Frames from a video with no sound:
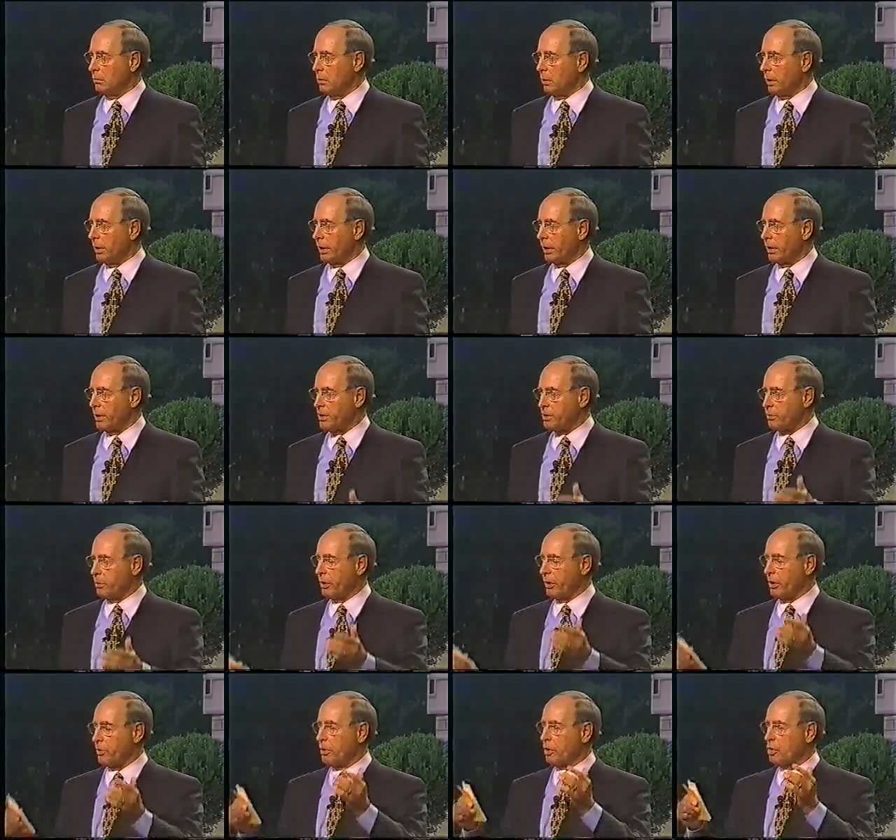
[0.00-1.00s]
And it is one
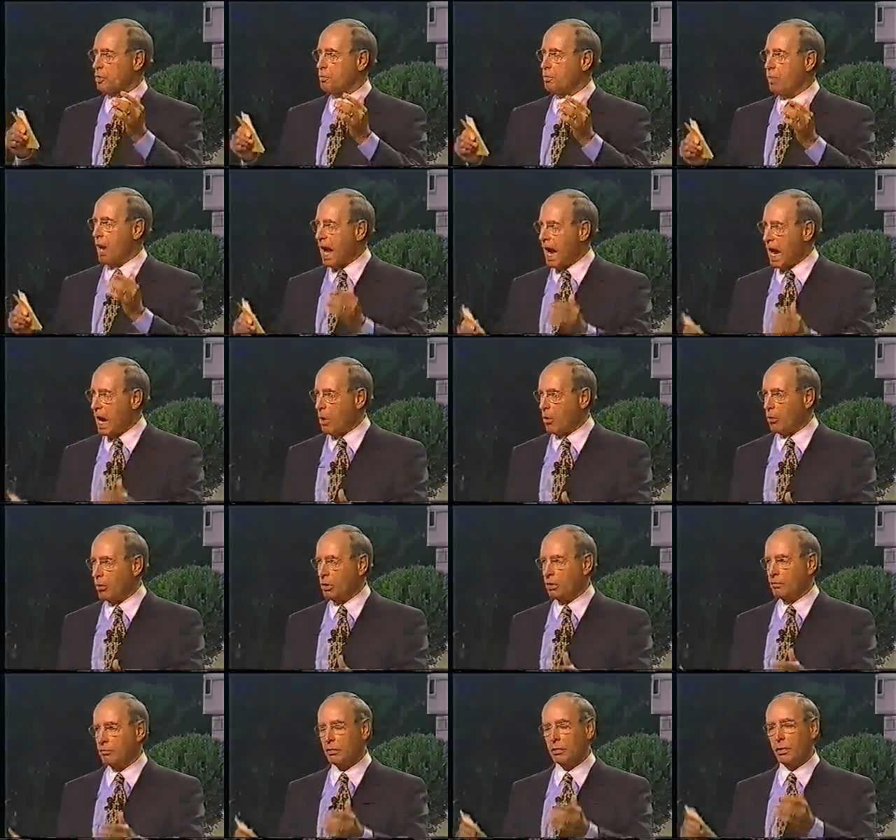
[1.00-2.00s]
of the most
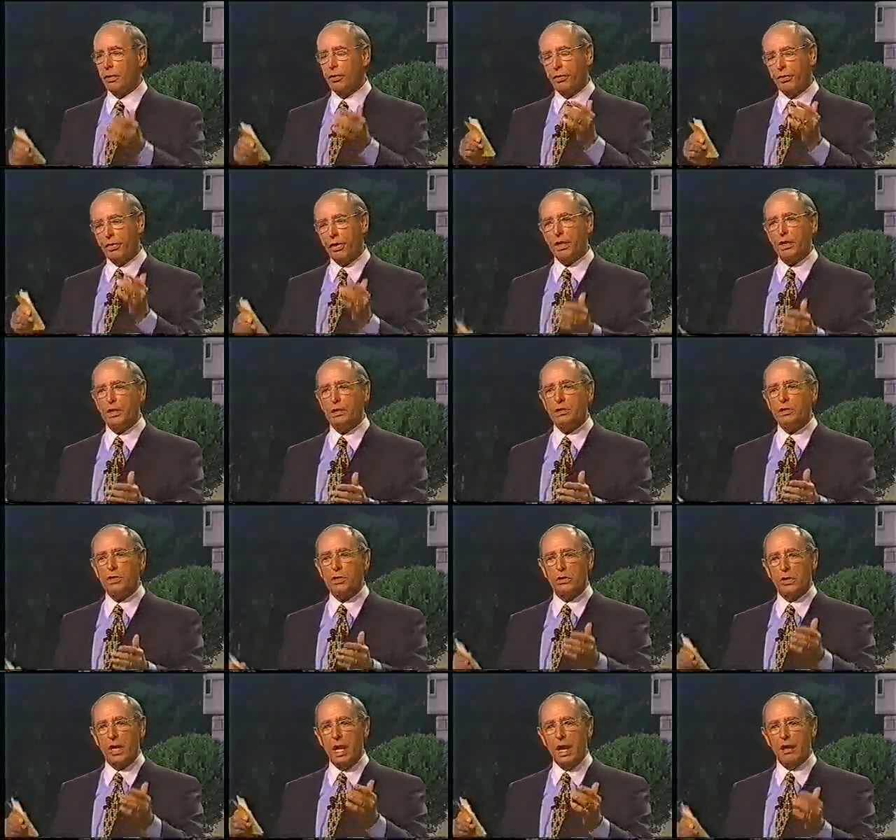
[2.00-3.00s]
powerful things
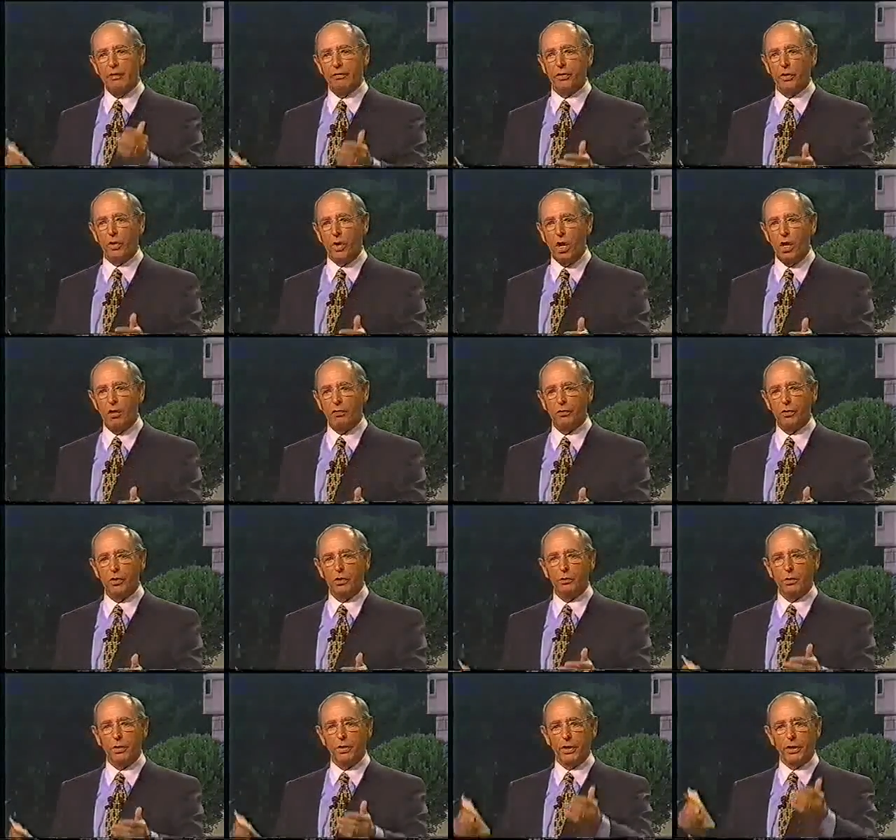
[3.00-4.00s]
you have to offer
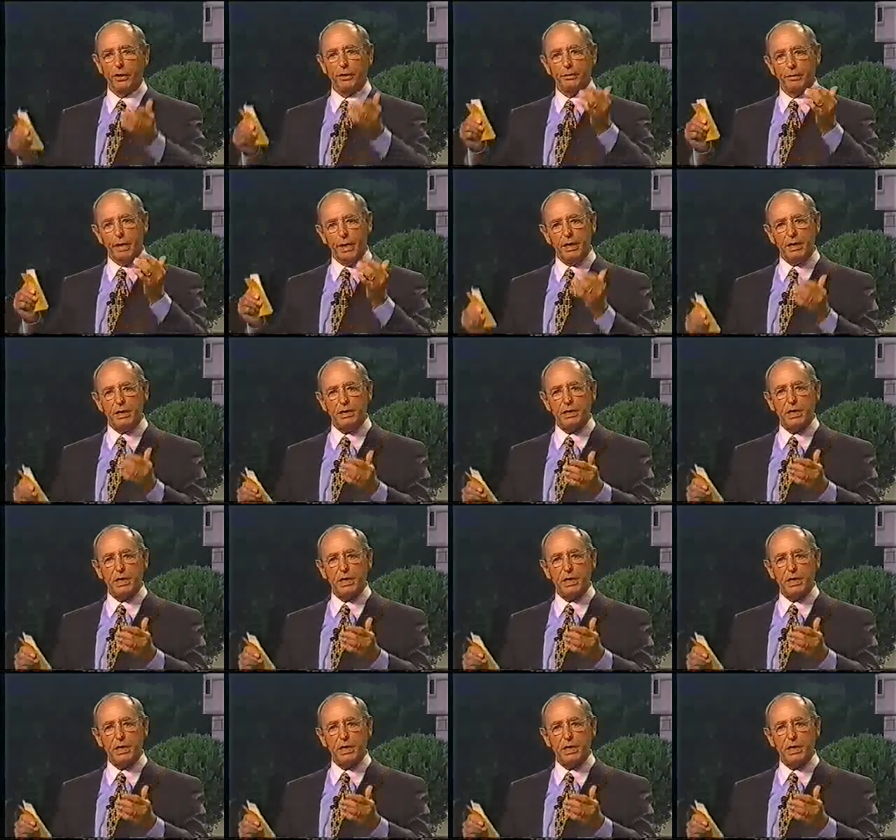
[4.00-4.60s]
and one of the greatest